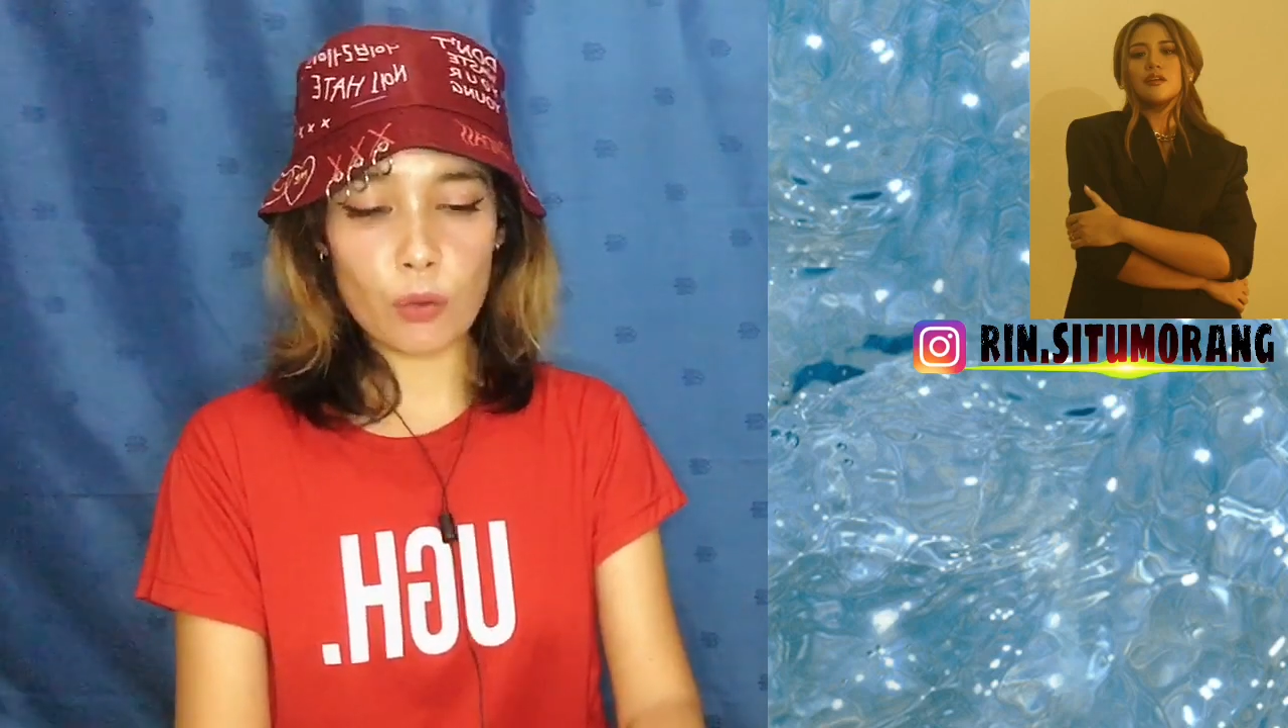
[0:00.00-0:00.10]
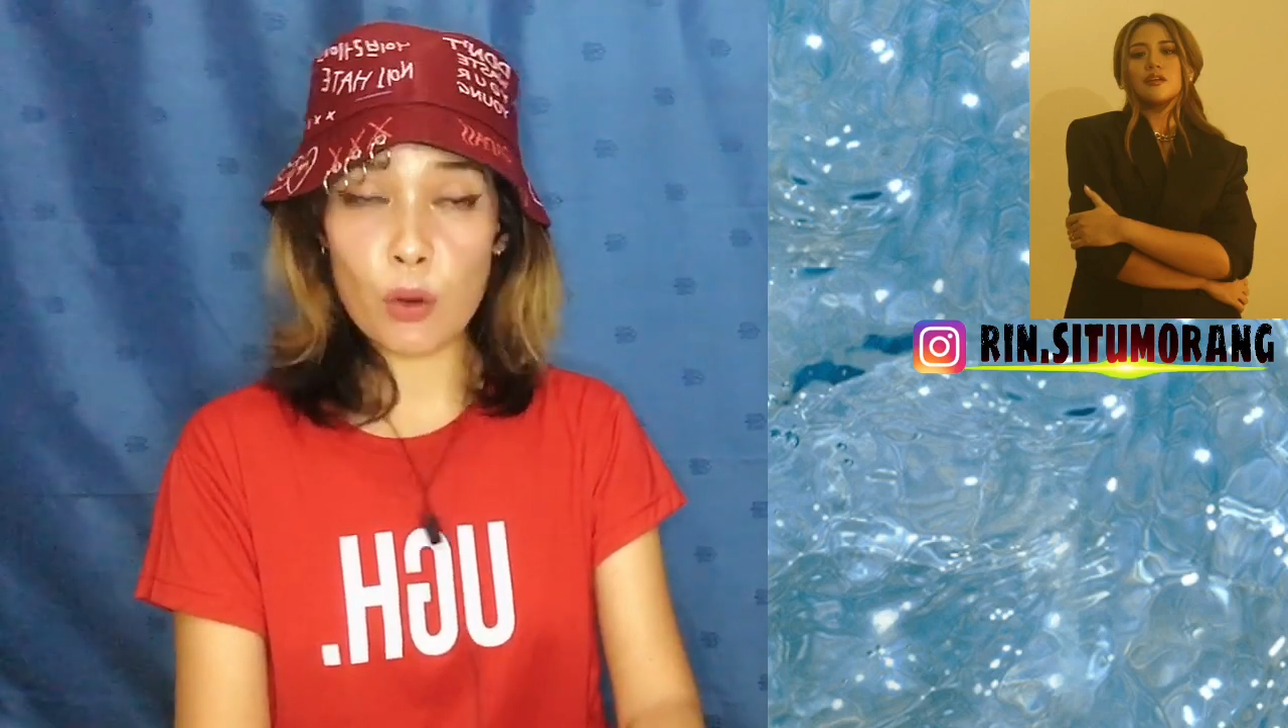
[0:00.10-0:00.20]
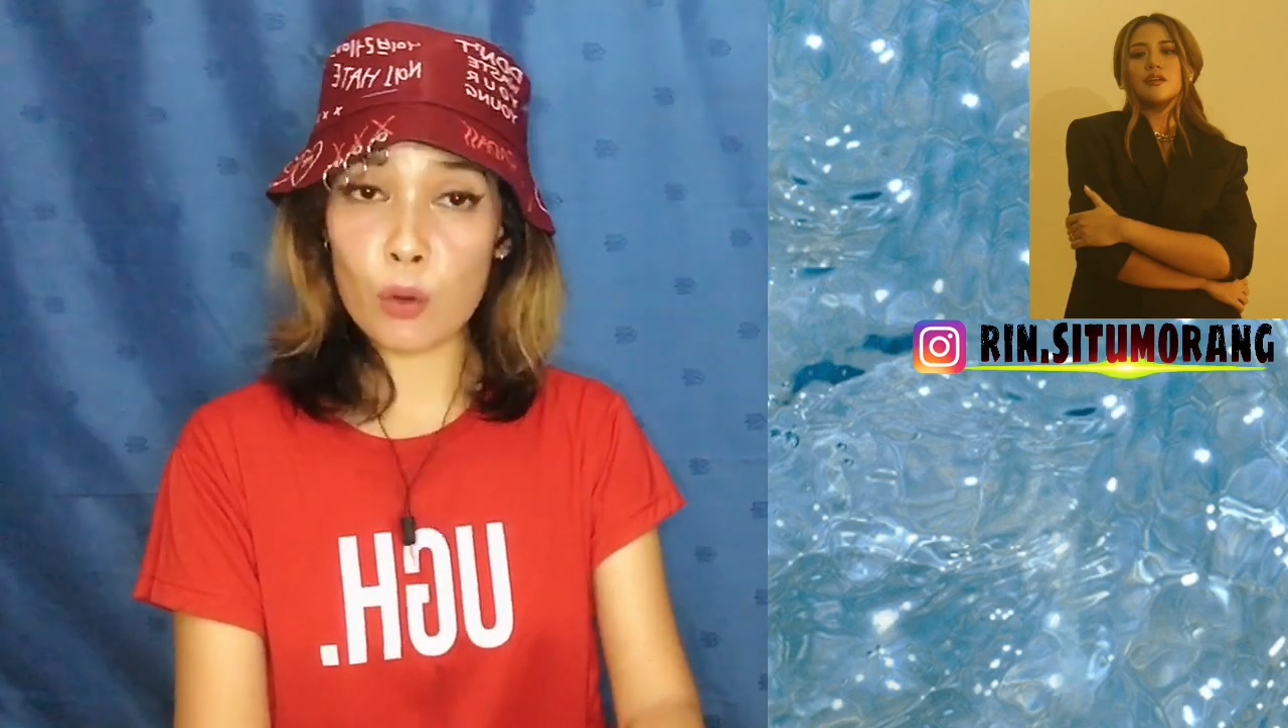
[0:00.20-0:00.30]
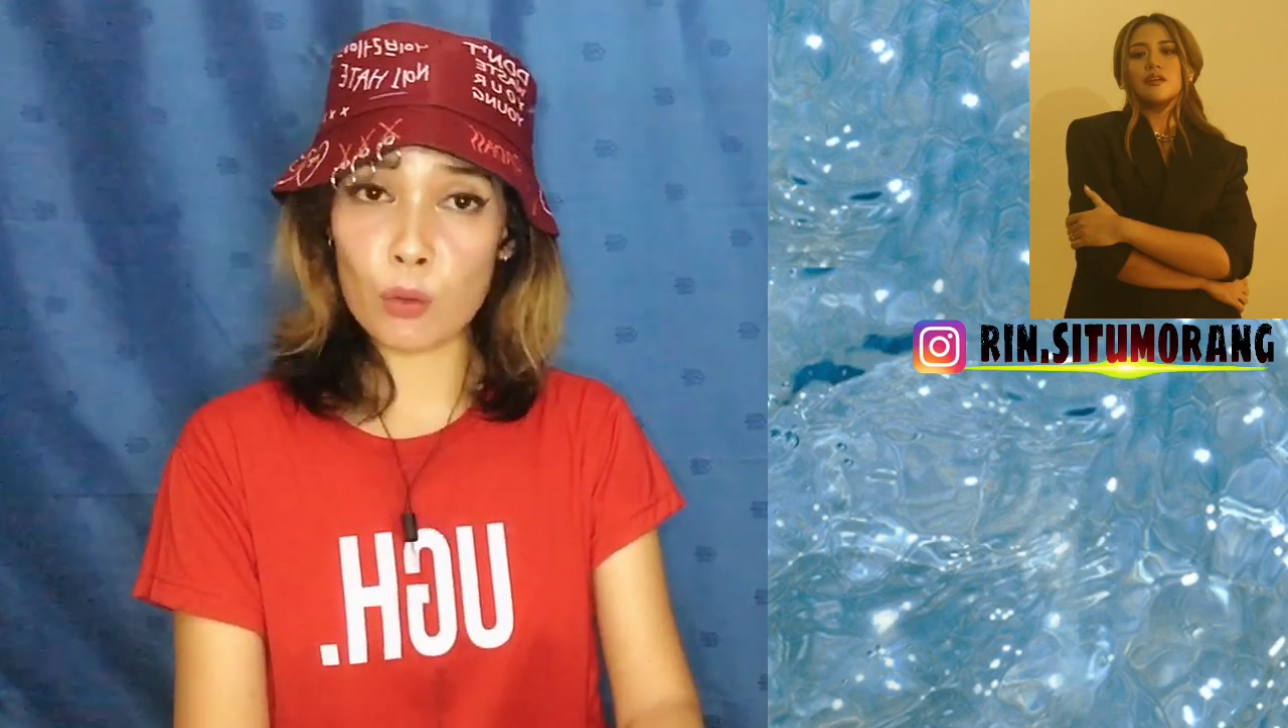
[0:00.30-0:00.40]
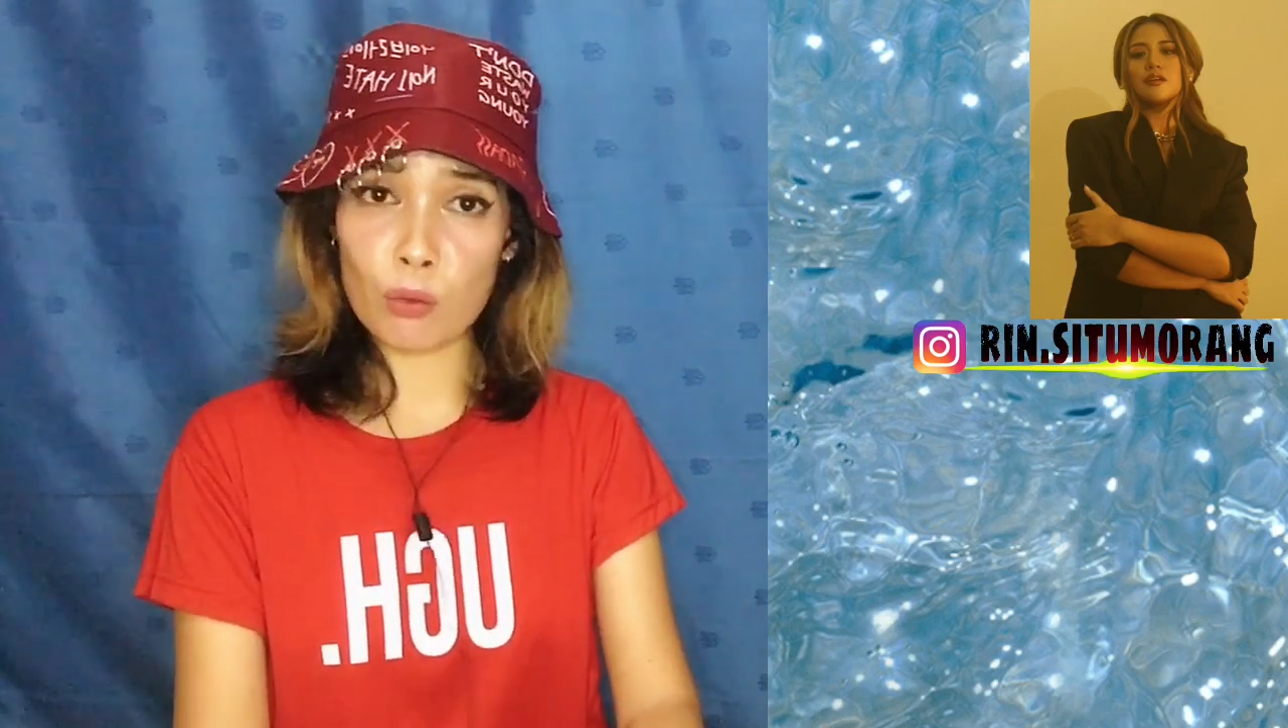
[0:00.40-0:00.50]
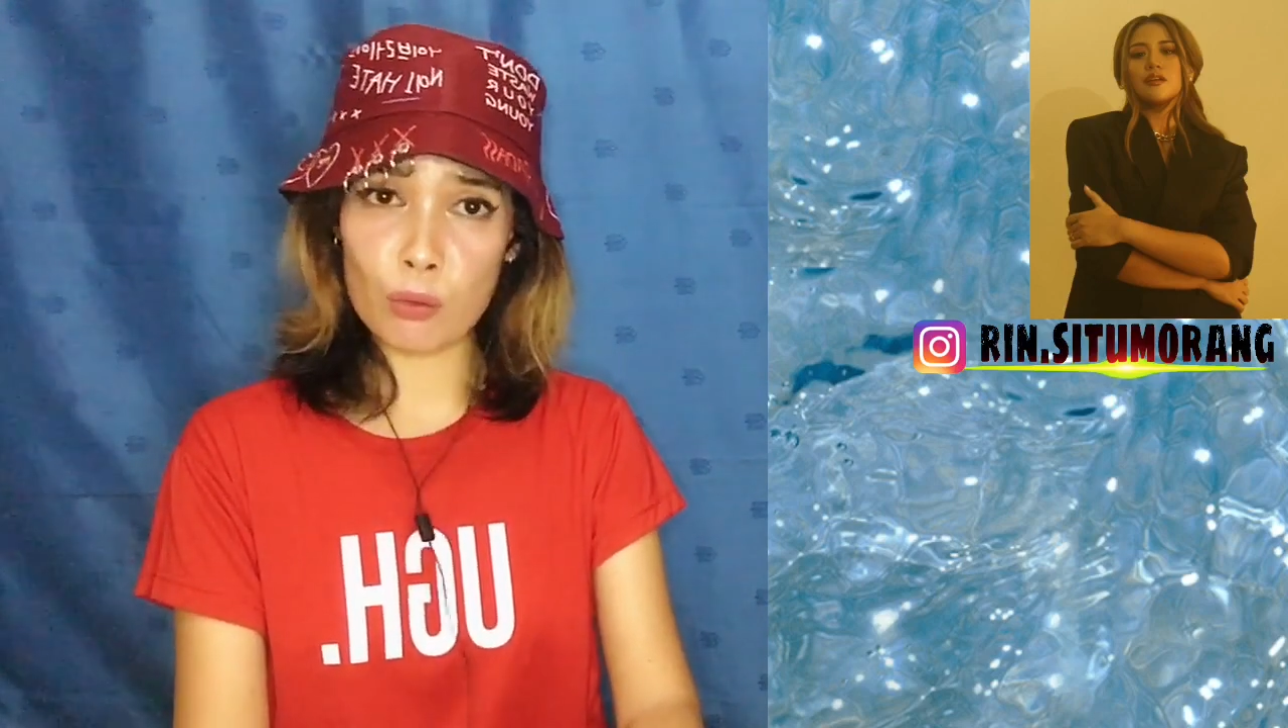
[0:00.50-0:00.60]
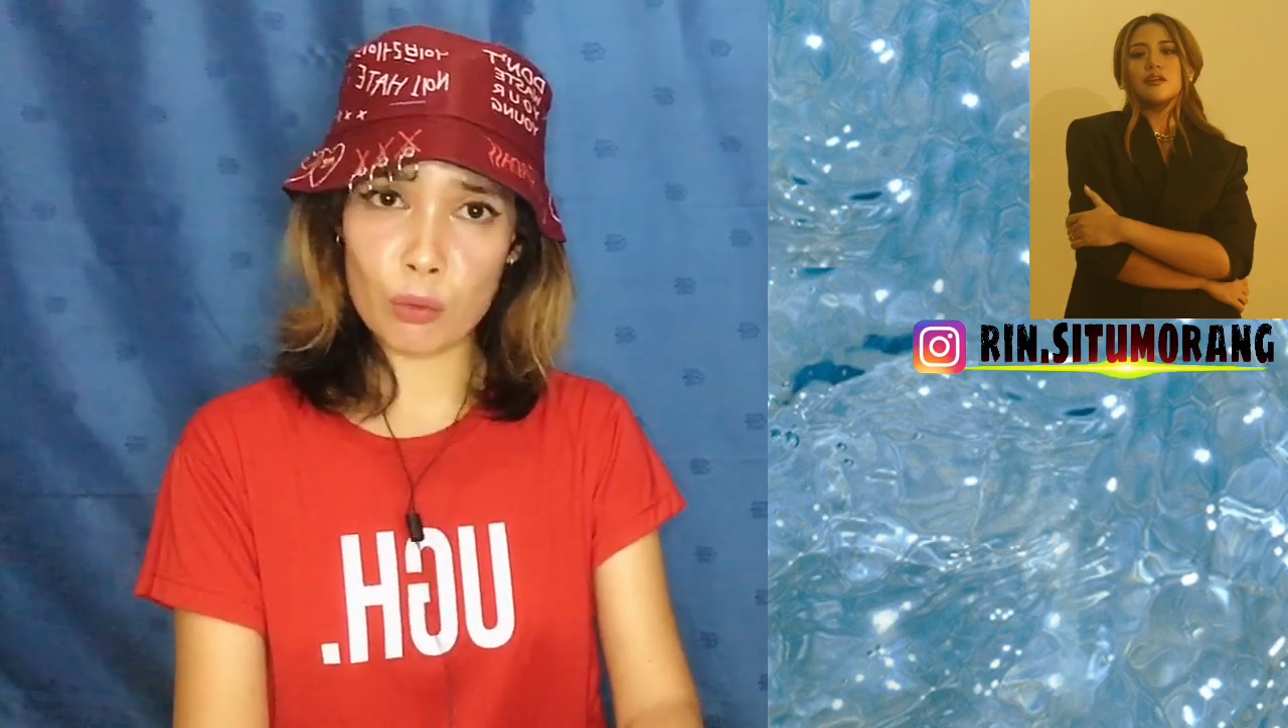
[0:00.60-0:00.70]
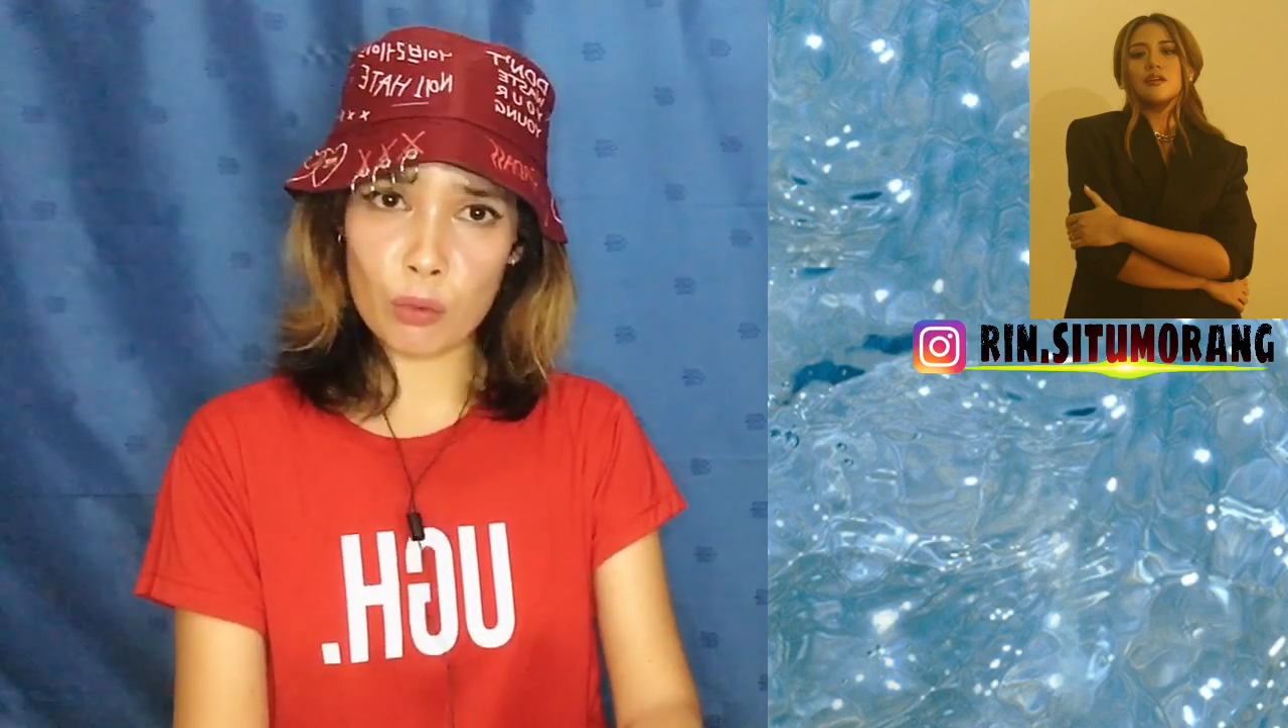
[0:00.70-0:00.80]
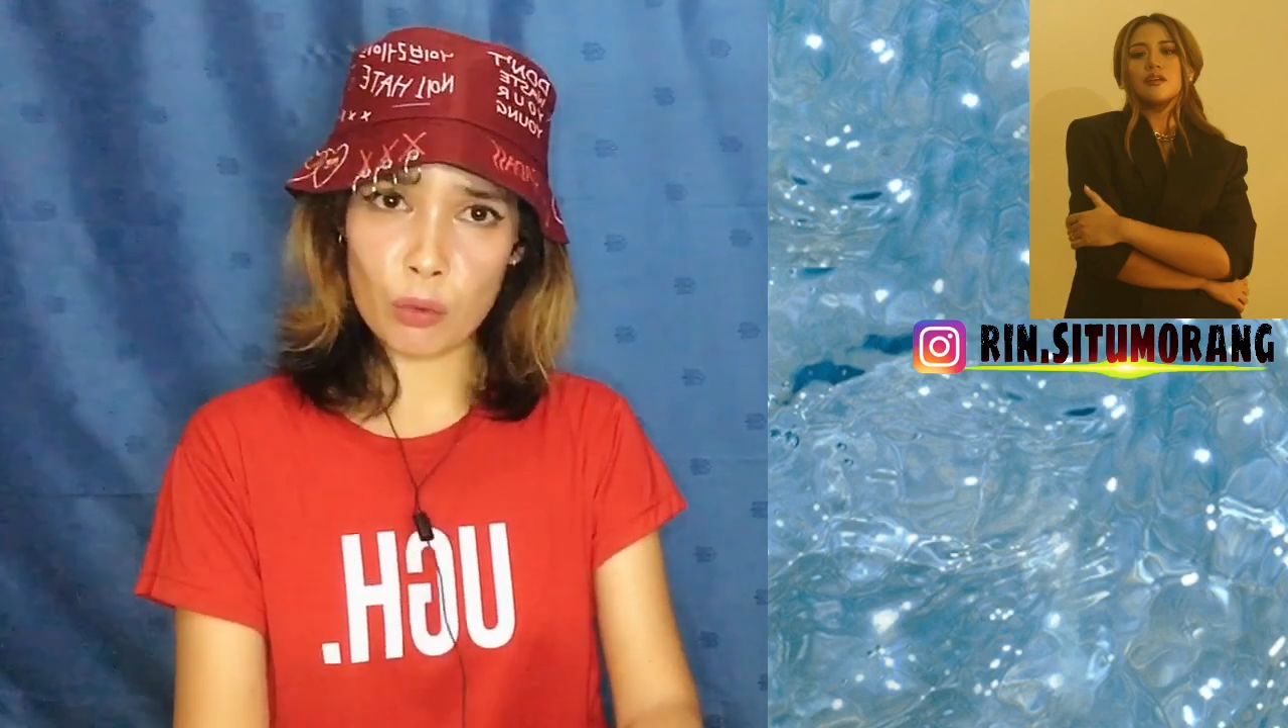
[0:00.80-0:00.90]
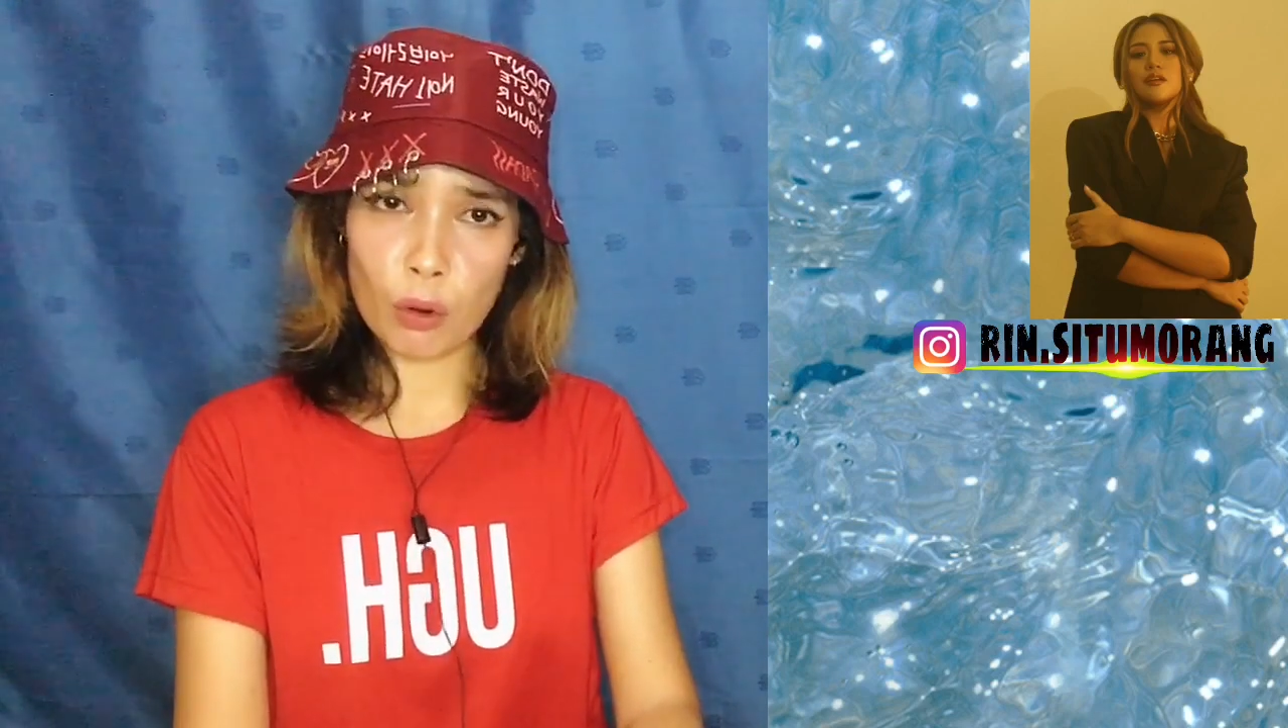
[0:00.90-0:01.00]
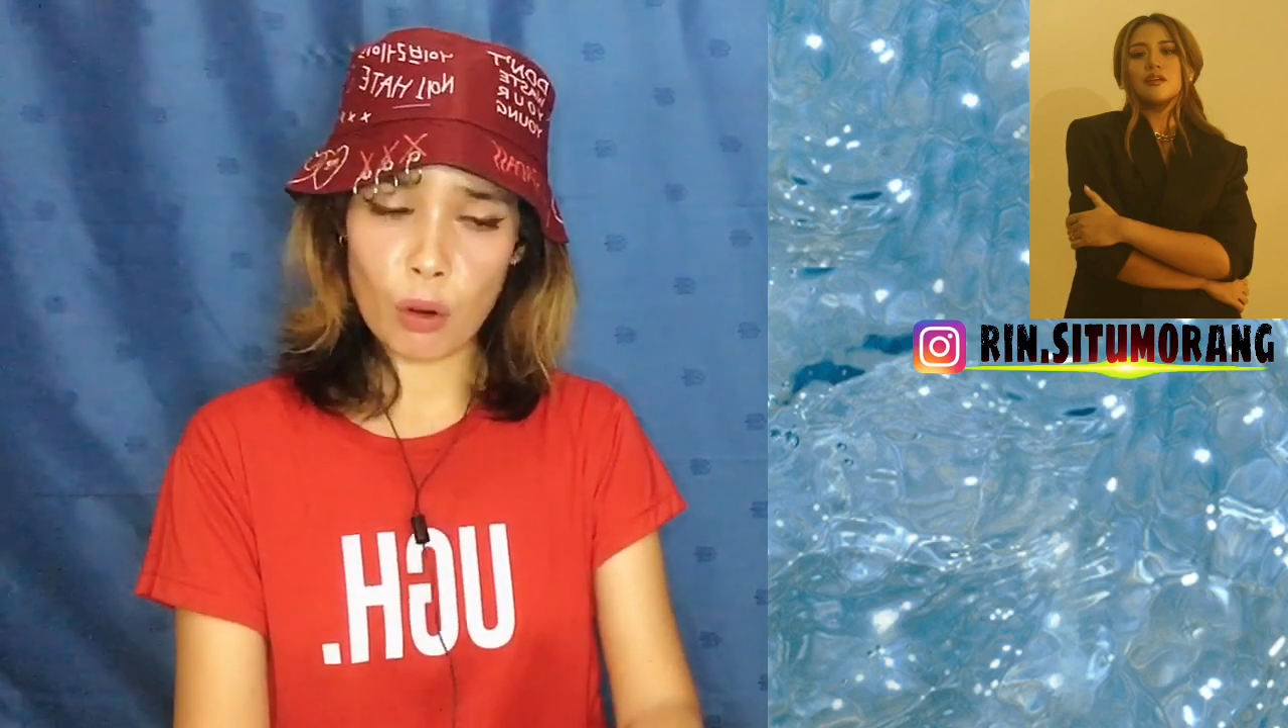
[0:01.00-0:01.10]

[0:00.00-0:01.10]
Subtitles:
who